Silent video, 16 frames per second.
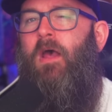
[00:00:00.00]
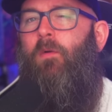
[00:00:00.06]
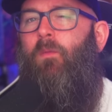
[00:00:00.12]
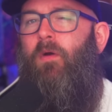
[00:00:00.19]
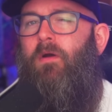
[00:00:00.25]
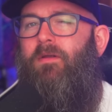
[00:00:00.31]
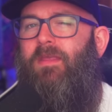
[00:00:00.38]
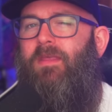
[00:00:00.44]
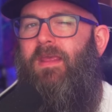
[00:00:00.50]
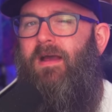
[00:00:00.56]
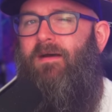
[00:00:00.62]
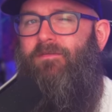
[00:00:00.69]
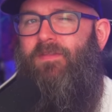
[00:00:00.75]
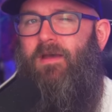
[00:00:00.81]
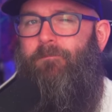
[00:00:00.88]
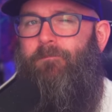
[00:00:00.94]
worthy
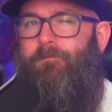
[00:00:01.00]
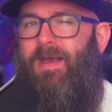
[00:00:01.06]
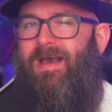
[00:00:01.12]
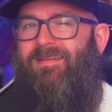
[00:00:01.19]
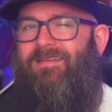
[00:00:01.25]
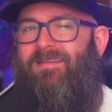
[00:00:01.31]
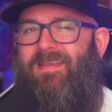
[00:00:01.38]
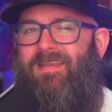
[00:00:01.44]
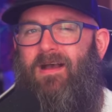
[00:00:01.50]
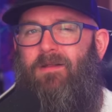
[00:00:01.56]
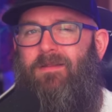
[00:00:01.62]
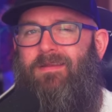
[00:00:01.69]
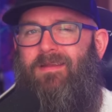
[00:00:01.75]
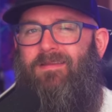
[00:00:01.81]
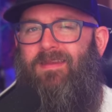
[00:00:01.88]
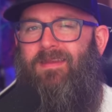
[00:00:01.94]
of the best
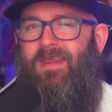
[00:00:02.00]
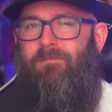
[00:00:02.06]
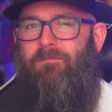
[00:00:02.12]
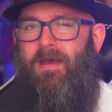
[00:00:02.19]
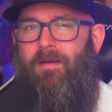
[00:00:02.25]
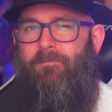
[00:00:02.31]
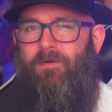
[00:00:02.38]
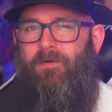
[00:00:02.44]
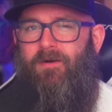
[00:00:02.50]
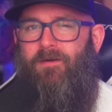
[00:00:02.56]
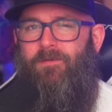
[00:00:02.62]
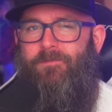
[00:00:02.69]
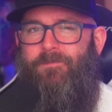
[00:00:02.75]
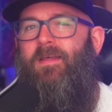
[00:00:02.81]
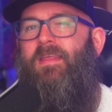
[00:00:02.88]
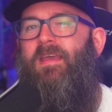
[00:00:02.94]
Delta team
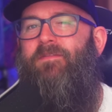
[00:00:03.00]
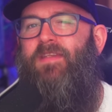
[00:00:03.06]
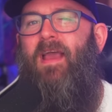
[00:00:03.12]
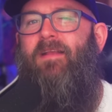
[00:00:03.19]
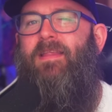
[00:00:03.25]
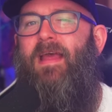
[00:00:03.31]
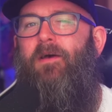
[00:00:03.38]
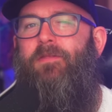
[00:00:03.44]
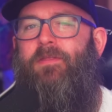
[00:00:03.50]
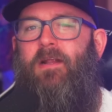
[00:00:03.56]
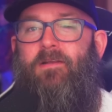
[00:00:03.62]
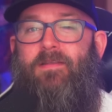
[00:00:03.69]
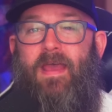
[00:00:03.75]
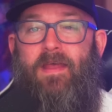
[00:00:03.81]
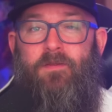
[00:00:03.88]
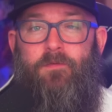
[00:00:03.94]
member. They've decked out their
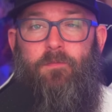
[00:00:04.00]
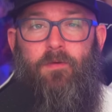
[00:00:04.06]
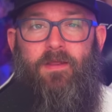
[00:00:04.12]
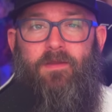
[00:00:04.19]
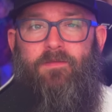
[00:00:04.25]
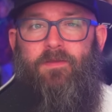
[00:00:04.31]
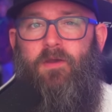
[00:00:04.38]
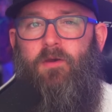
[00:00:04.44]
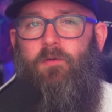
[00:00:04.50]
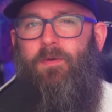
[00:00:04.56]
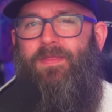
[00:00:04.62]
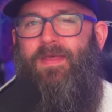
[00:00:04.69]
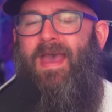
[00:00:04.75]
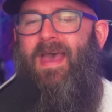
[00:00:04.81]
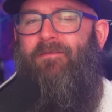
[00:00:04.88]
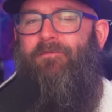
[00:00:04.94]
10/22
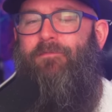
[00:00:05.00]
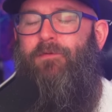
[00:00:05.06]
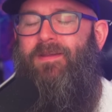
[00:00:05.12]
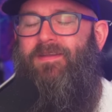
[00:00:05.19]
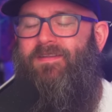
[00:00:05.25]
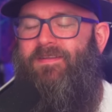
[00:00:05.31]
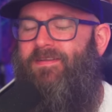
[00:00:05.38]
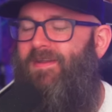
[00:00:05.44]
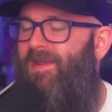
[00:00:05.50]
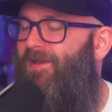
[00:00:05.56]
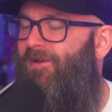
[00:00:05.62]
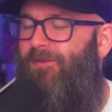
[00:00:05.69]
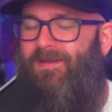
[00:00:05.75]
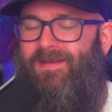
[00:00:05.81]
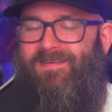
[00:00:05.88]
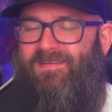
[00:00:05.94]
with every
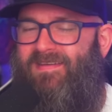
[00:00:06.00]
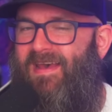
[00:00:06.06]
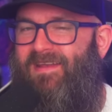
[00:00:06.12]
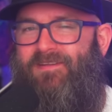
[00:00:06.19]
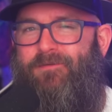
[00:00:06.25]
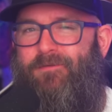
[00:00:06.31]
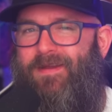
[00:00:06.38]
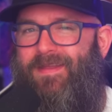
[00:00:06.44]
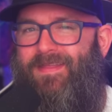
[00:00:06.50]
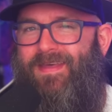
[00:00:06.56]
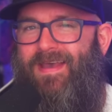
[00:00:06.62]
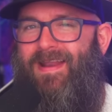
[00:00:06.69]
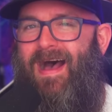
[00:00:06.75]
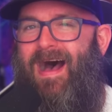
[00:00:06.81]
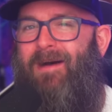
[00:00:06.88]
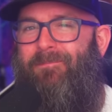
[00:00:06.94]
single accessory
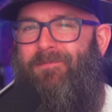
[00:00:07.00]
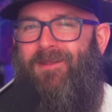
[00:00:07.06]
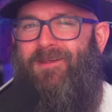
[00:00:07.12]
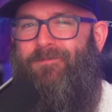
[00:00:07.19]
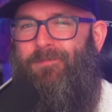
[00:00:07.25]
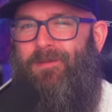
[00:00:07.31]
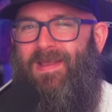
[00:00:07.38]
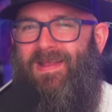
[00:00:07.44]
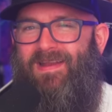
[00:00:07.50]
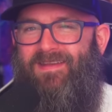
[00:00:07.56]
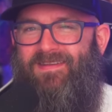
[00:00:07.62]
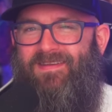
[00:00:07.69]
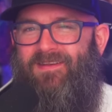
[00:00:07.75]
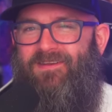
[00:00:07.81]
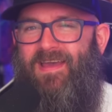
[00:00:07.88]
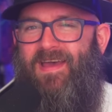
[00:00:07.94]
that Optics Planet
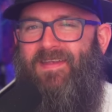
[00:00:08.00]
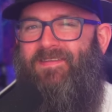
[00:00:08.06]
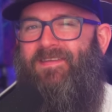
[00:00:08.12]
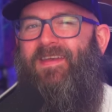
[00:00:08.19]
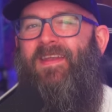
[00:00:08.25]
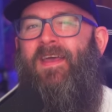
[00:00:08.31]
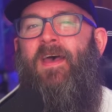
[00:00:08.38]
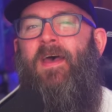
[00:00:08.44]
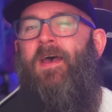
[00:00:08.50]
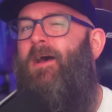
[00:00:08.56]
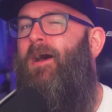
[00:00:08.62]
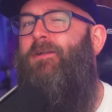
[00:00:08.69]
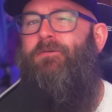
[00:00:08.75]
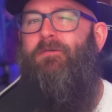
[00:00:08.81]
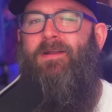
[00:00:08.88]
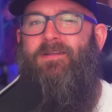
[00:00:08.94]
suggested.
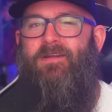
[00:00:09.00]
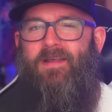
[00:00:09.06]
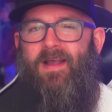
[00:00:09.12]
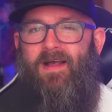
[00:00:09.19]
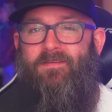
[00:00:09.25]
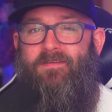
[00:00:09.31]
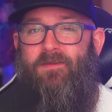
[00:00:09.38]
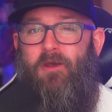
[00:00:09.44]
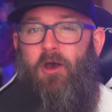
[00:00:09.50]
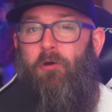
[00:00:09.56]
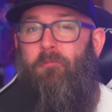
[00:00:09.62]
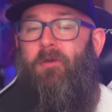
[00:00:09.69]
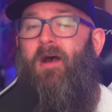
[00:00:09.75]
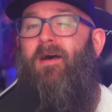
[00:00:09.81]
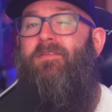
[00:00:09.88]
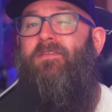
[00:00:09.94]
A Trigicon
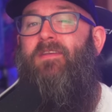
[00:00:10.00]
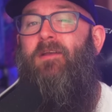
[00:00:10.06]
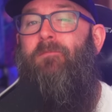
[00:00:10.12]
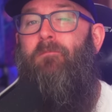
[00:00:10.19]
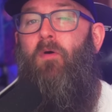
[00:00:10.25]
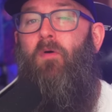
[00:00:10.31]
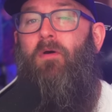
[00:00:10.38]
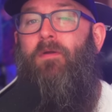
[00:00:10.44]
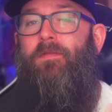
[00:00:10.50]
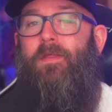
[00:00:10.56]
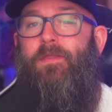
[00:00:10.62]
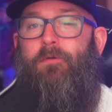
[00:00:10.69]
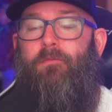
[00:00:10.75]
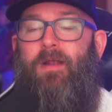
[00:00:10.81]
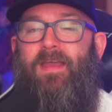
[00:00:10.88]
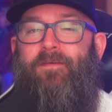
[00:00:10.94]
scope costing more than
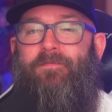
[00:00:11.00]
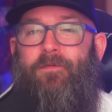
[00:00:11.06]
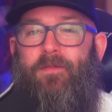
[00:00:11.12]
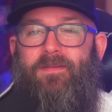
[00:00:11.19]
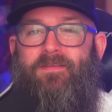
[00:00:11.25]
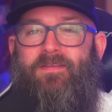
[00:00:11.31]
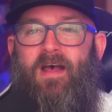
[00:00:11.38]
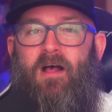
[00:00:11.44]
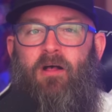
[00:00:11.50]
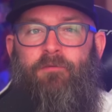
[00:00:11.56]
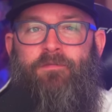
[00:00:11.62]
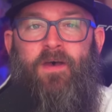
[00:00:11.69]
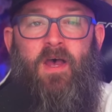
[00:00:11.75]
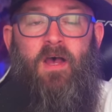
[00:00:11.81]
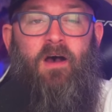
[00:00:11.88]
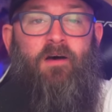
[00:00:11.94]
the rifle
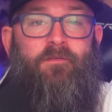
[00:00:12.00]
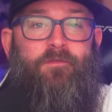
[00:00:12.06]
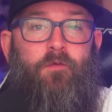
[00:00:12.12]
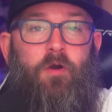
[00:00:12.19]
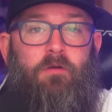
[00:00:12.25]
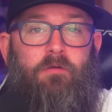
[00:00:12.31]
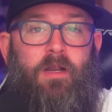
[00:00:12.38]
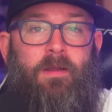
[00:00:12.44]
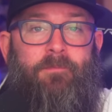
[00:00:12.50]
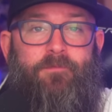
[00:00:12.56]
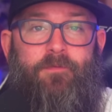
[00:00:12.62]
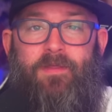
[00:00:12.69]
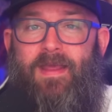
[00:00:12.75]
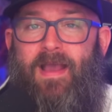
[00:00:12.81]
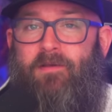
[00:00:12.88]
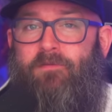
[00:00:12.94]
itself. A foregrip
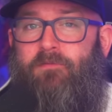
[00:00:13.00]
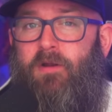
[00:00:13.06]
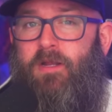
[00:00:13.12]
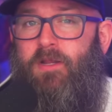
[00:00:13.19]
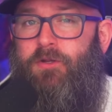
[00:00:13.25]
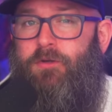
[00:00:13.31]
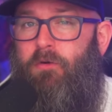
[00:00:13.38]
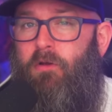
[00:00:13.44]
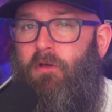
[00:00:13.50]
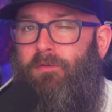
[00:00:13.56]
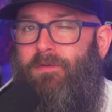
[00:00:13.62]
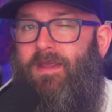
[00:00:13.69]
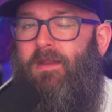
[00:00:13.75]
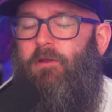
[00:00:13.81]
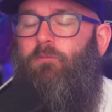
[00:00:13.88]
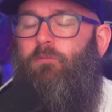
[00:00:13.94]
for the extra control
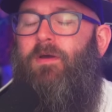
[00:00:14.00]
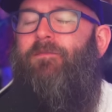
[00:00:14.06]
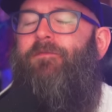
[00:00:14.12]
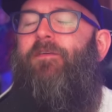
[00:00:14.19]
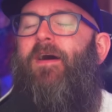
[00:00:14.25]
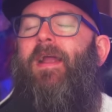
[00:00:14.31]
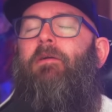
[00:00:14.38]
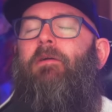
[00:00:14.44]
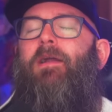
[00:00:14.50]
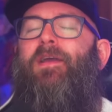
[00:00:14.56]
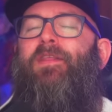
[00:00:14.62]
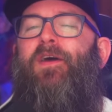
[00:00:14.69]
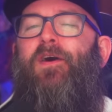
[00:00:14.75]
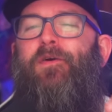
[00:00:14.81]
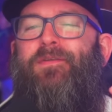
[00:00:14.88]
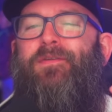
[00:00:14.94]
needed when
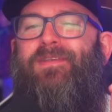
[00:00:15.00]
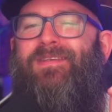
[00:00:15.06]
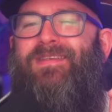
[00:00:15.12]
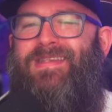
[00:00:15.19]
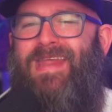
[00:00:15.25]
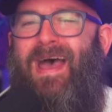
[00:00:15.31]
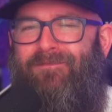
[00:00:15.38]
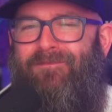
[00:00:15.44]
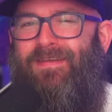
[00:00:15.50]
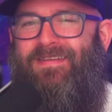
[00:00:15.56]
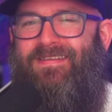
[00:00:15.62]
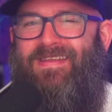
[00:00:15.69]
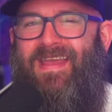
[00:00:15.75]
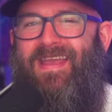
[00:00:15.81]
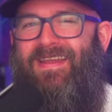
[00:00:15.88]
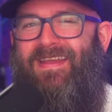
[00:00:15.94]
firing those
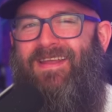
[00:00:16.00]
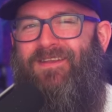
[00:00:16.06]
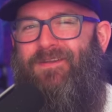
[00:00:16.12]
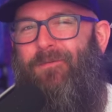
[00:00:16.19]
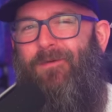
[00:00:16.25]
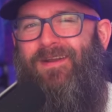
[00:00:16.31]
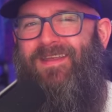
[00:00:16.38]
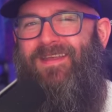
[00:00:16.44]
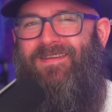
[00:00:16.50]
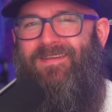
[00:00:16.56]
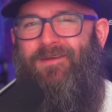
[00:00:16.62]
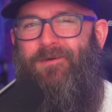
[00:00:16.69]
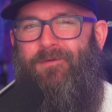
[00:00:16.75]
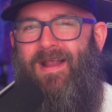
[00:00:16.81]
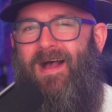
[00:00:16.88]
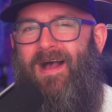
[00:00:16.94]
devastating
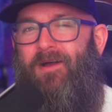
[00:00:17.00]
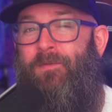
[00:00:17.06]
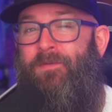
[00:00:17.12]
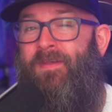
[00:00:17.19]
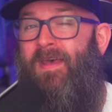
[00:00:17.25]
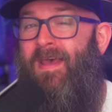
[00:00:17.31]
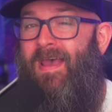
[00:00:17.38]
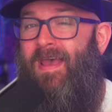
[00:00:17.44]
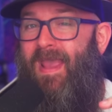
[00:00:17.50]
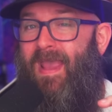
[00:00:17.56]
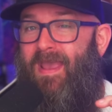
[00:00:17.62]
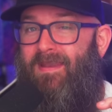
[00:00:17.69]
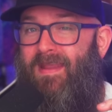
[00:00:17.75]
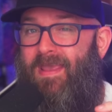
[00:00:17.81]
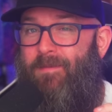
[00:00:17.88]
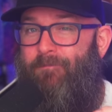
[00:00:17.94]
22 rounds.
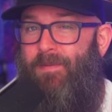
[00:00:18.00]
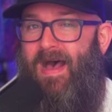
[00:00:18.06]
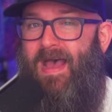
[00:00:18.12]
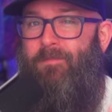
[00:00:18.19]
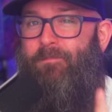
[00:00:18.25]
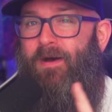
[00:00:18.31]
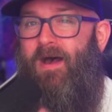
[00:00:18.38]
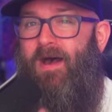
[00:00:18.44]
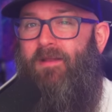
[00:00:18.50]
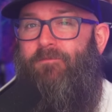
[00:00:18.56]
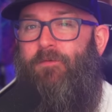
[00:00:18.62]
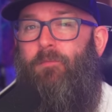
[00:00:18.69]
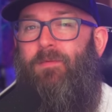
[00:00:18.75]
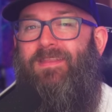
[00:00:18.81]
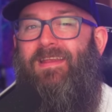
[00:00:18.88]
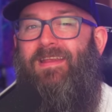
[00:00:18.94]
And a bipod
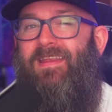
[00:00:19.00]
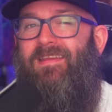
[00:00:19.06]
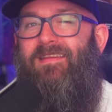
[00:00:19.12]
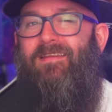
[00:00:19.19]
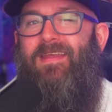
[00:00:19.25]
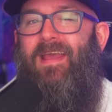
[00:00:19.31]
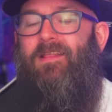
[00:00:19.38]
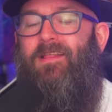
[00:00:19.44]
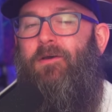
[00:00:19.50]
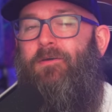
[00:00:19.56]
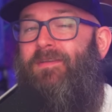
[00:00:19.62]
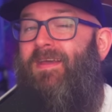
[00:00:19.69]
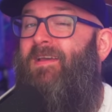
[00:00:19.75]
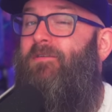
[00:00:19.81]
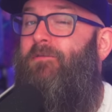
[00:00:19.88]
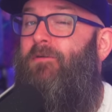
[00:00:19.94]
for when they need to take those
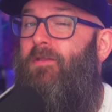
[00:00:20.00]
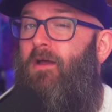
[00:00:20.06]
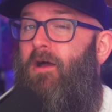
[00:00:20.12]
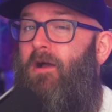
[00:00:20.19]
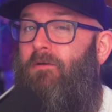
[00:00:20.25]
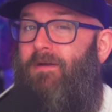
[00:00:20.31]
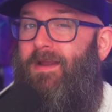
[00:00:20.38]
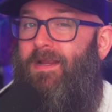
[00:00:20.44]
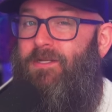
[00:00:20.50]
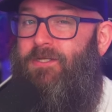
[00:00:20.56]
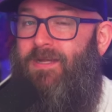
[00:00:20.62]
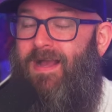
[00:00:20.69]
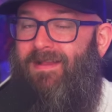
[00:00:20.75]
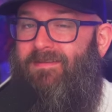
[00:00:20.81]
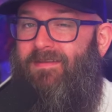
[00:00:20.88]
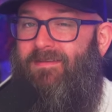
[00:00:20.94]
extra long range
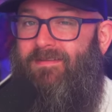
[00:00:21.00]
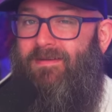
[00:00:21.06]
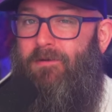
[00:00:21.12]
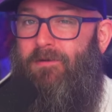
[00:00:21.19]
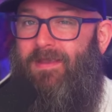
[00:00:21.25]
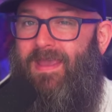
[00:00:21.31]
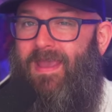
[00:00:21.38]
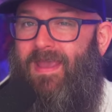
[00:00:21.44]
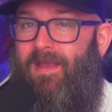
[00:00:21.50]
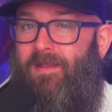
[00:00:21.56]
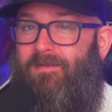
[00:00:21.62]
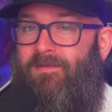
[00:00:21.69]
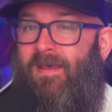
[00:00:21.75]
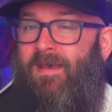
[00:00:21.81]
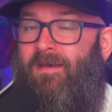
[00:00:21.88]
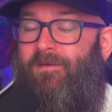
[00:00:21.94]
shots at soda
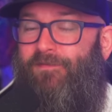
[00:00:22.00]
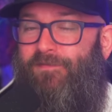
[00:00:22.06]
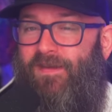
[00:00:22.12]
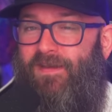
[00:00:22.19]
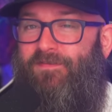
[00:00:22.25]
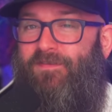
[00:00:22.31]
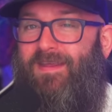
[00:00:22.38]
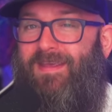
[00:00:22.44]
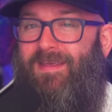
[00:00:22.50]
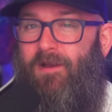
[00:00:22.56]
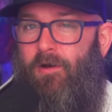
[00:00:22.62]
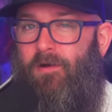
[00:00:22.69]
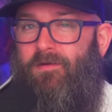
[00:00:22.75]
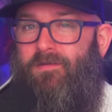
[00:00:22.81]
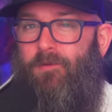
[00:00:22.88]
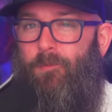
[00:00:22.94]
cans 50
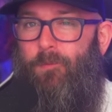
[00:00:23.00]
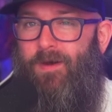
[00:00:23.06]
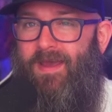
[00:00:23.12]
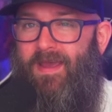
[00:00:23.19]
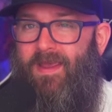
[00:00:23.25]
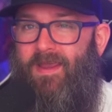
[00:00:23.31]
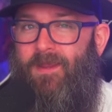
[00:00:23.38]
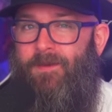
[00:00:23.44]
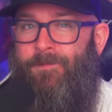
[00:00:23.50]
yards away.